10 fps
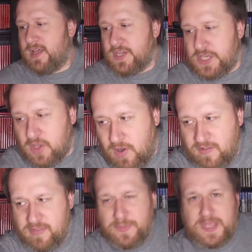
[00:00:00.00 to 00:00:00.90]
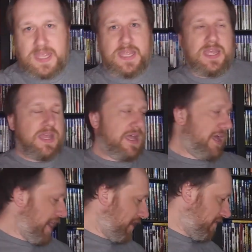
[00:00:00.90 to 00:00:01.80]
she calls me
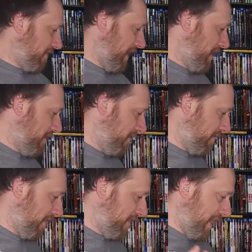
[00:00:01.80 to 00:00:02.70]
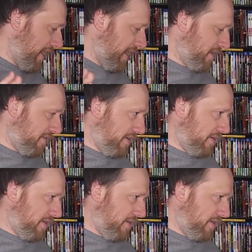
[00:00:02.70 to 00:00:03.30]
and says that